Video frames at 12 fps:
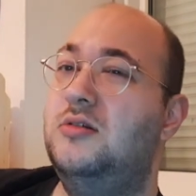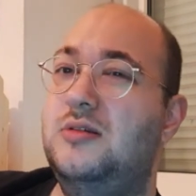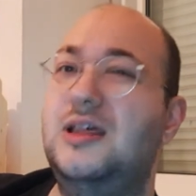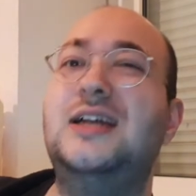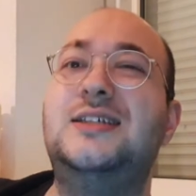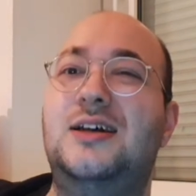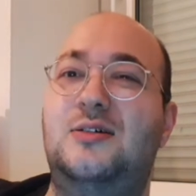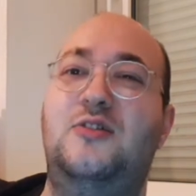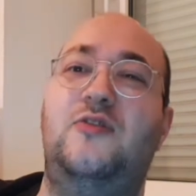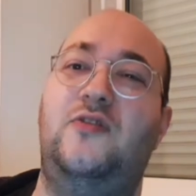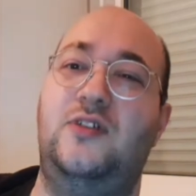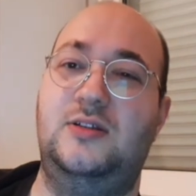That's how
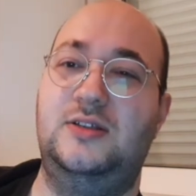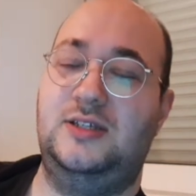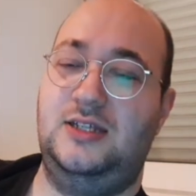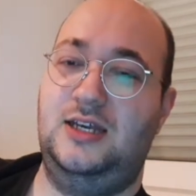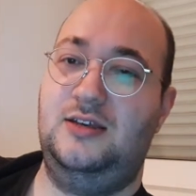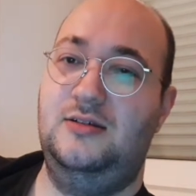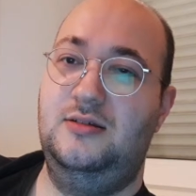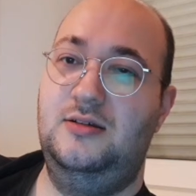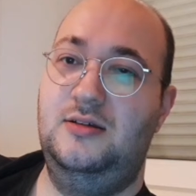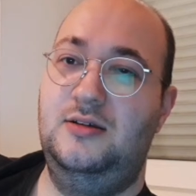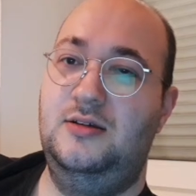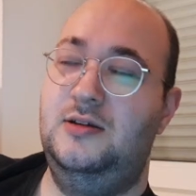I felt today.
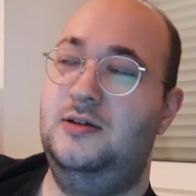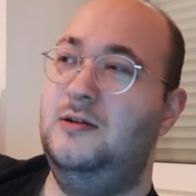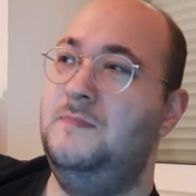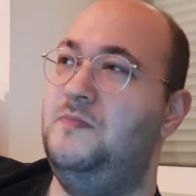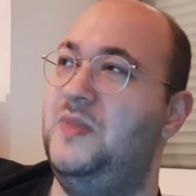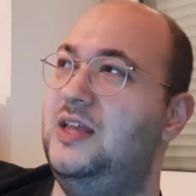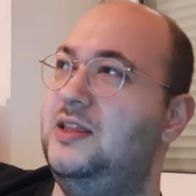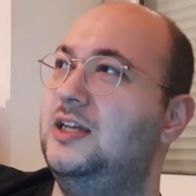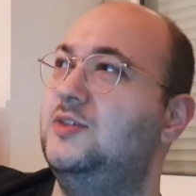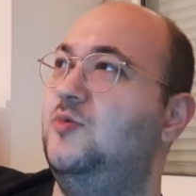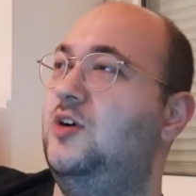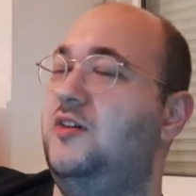And
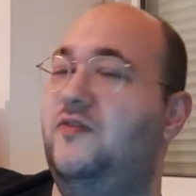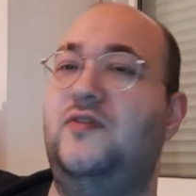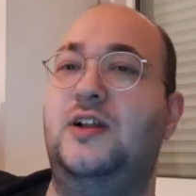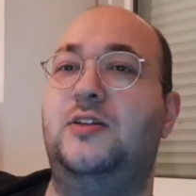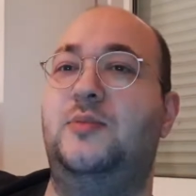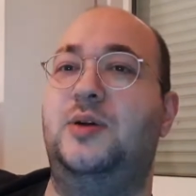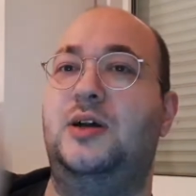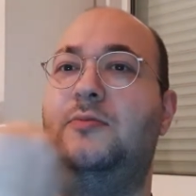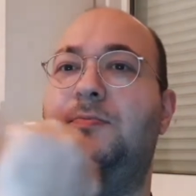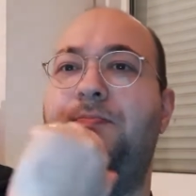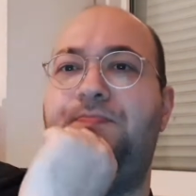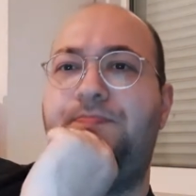that's what I felt
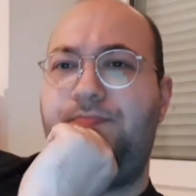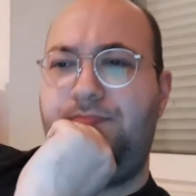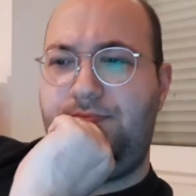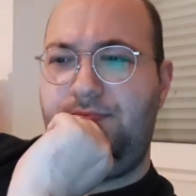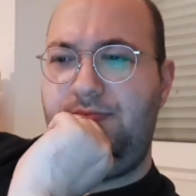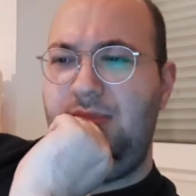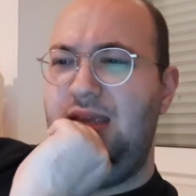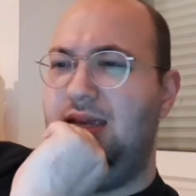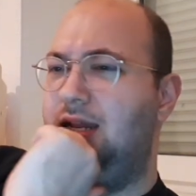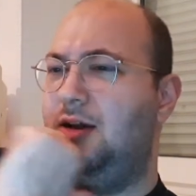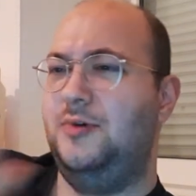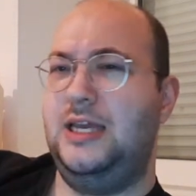about,
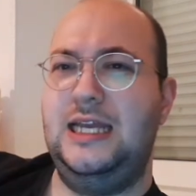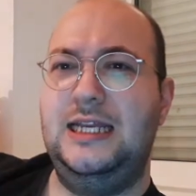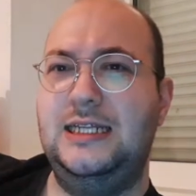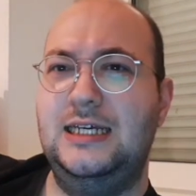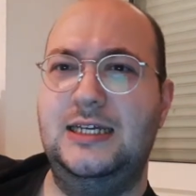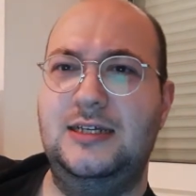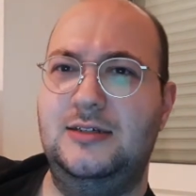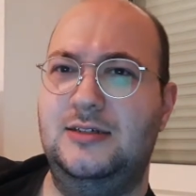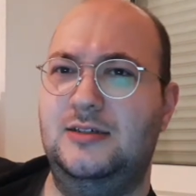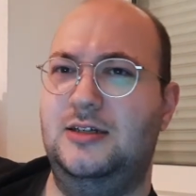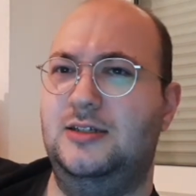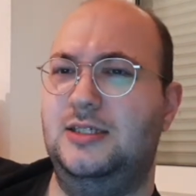eating
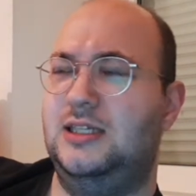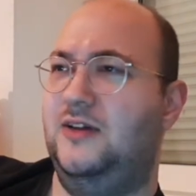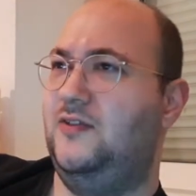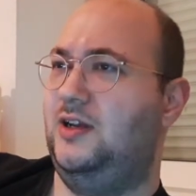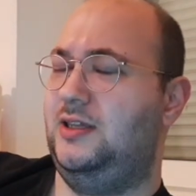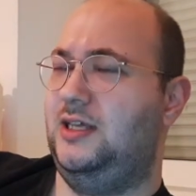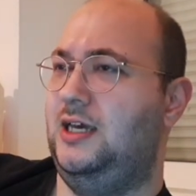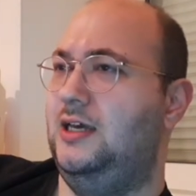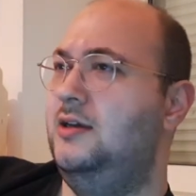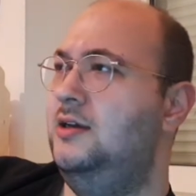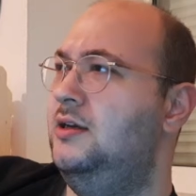and stuff like that.